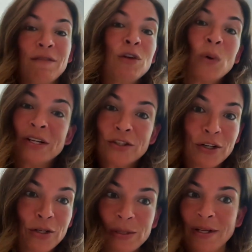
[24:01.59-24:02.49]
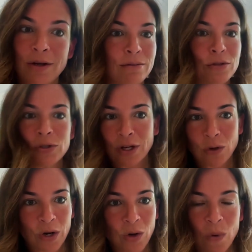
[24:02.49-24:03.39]
If you want to start a newsletter
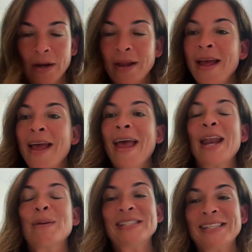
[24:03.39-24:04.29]
101. And I would